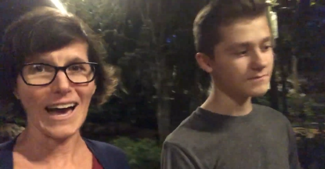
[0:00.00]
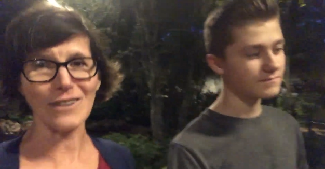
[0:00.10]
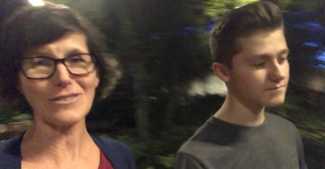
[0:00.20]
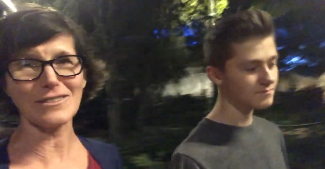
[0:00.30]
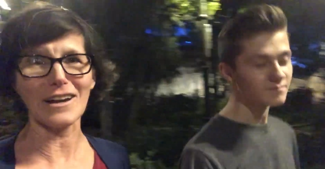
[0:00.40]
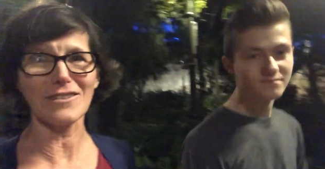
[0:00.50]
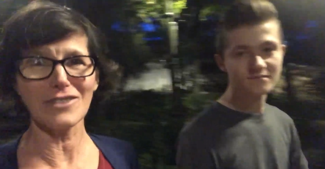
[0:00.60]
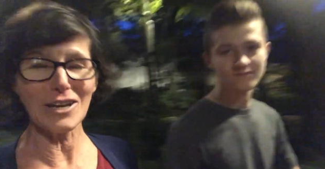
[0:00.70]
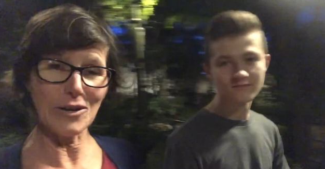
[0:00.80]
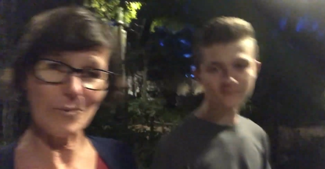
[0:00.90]
Speaker 1: outside
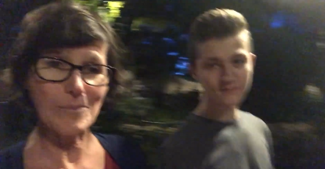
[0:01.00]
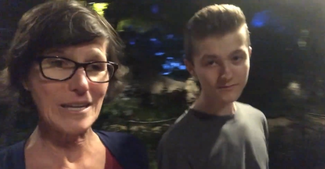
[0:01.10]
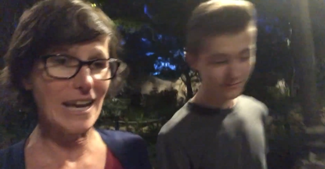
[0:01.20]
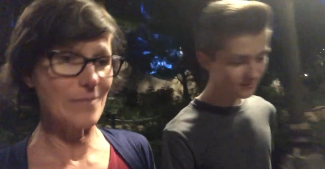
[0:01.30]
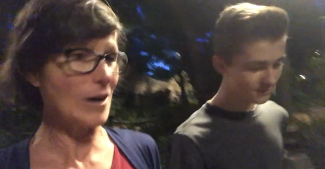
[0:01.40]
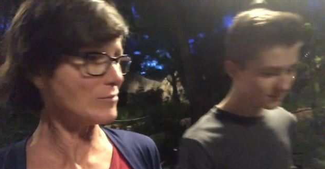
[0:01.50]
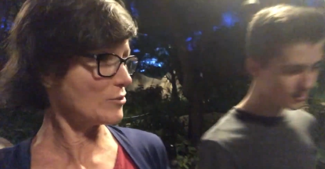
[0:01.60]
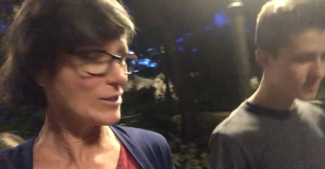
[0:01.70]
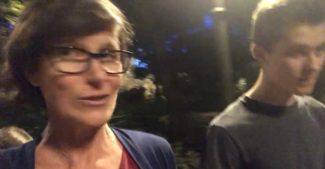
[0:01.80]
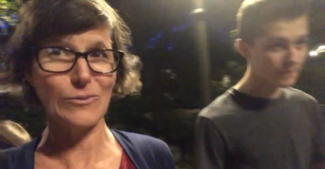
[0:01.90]
of it, and a woman came
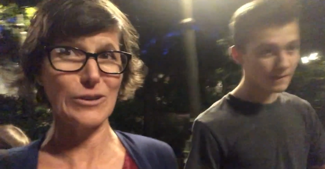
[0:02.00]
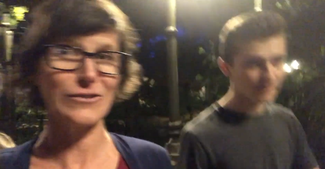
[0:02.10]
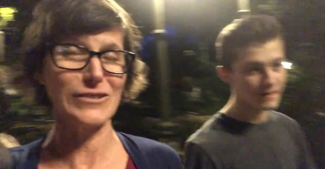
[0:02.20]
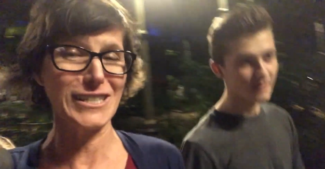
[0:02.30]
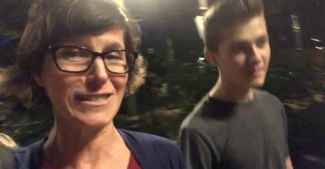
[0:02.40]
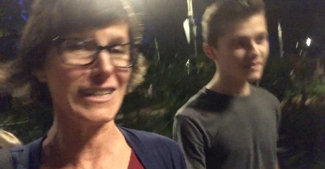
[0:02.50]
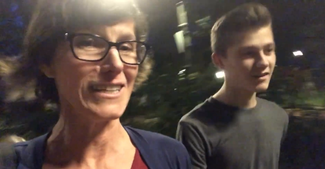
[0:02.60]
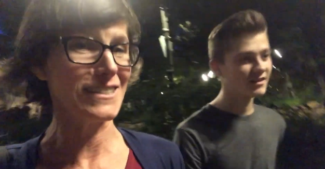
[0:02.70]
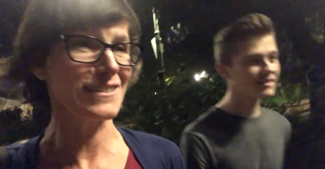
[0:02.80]
up to us who works for Disney and